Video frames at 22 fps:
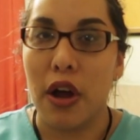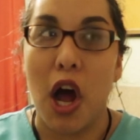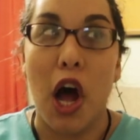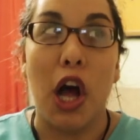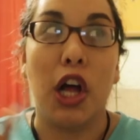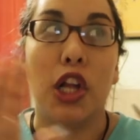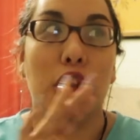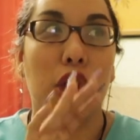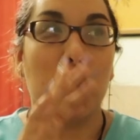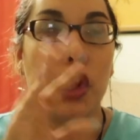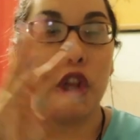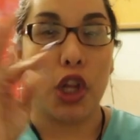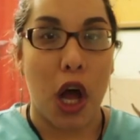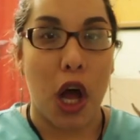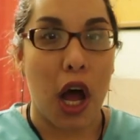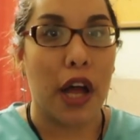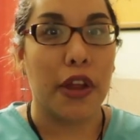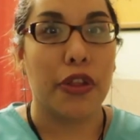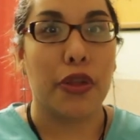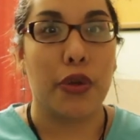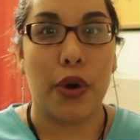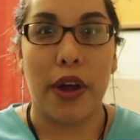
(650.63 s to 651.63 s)
a
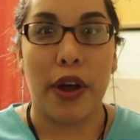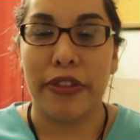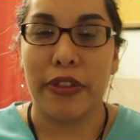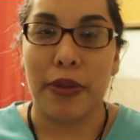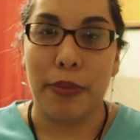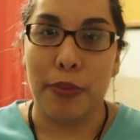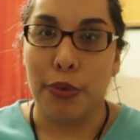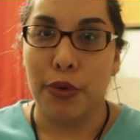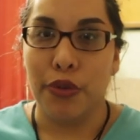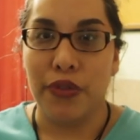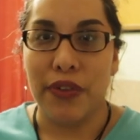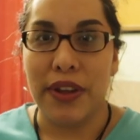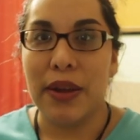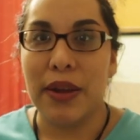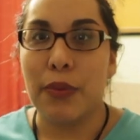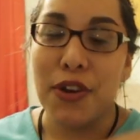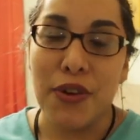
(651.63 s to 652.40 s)
lot throughout the movie.